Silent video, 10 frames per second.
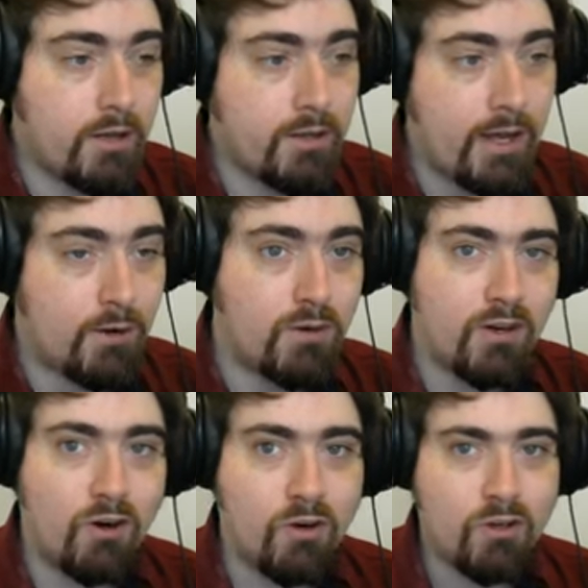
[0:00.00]
Now,
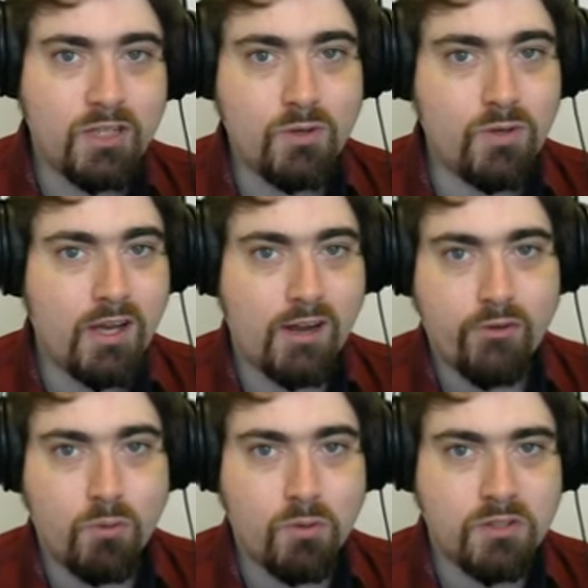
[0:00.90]
all the
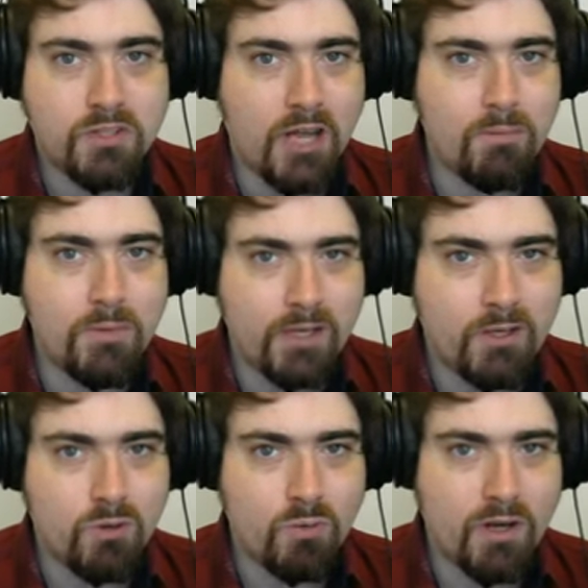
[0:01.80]
what does that
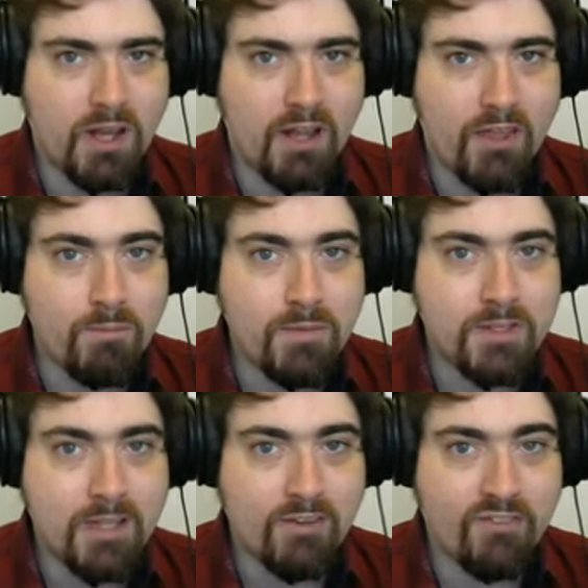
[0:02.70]
mean? Well, that
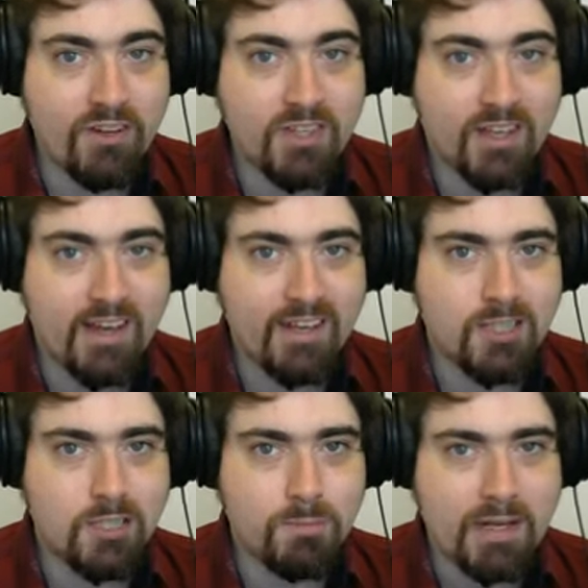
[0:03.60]
means that the first thing I
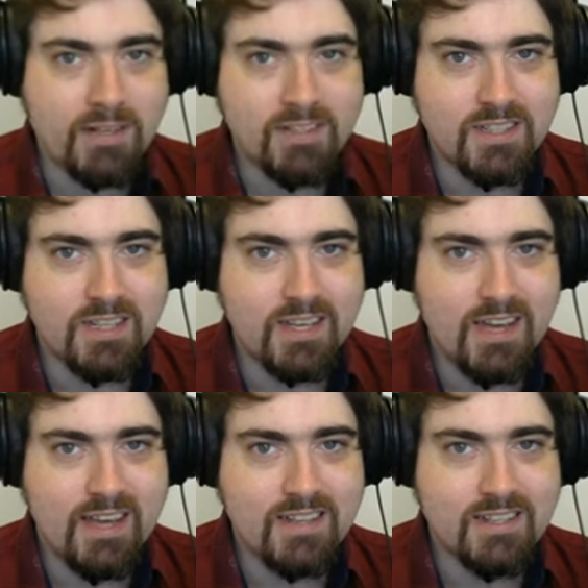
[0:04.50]
expect to
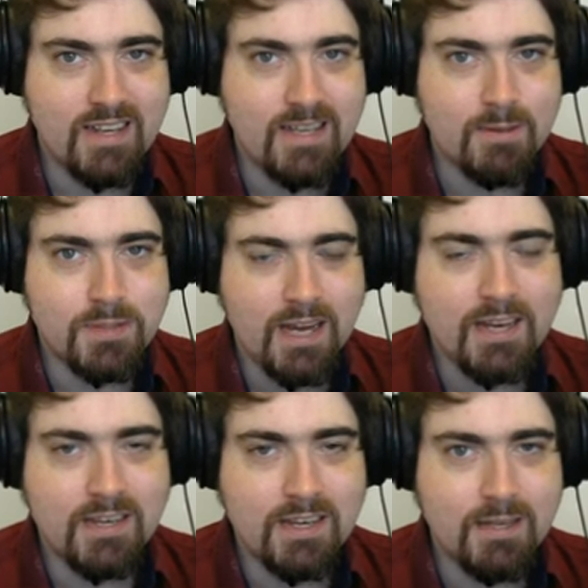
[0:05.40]
see is heaps
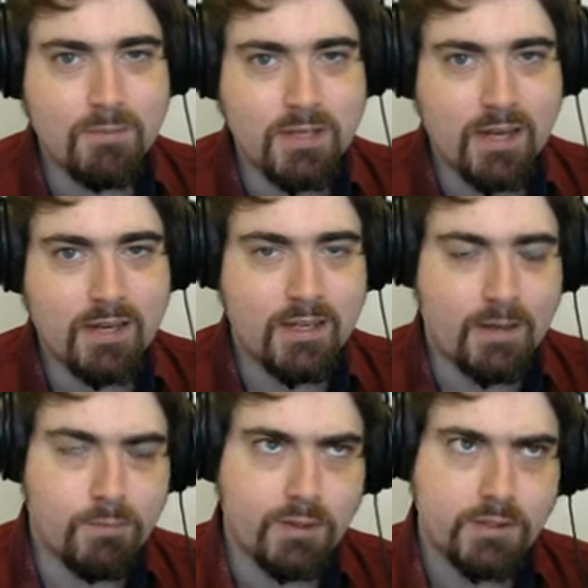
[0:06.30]
and heaps and
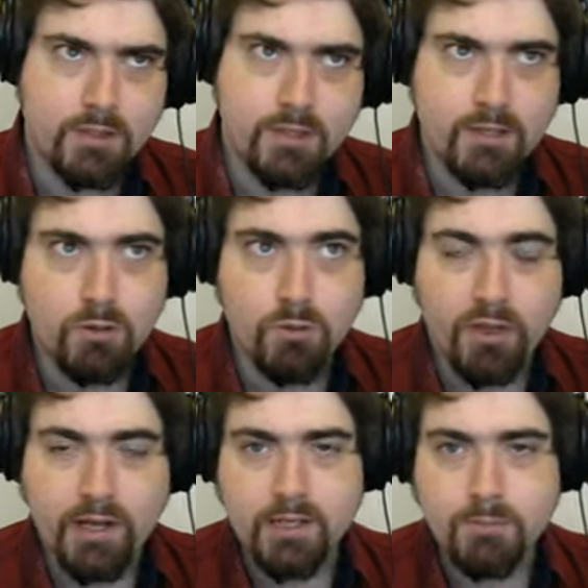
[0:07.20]
heaps. Well, the T2
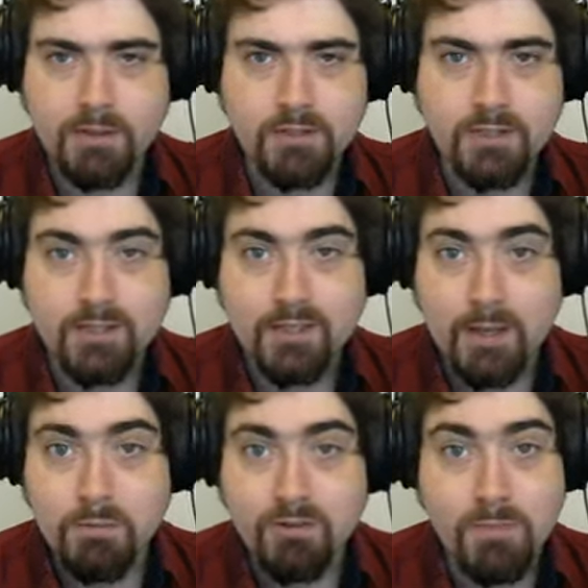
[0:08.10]
thing I expect to see is
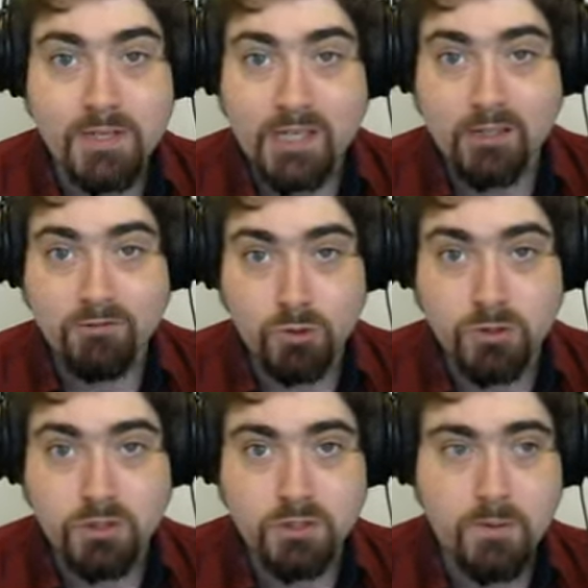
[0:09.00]
heaps of missile
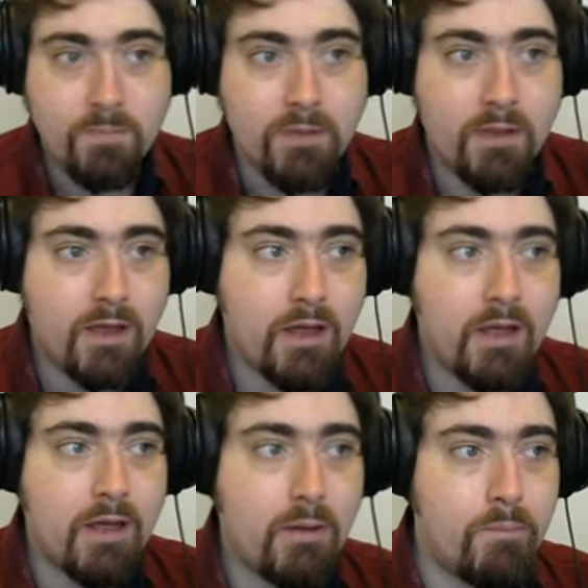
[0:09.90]
cruisers.
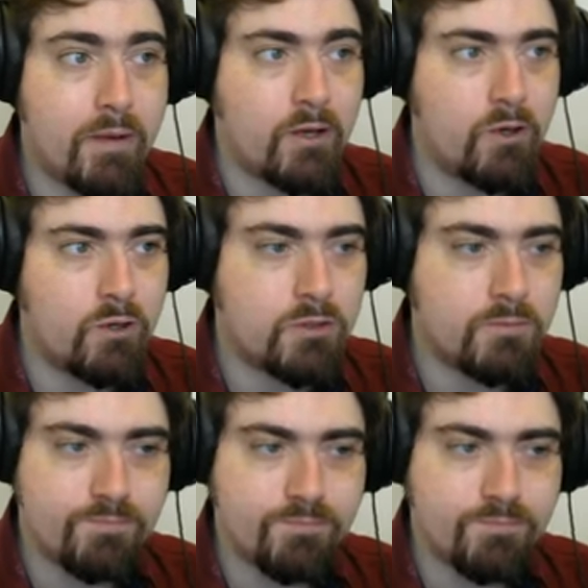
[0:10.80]
Because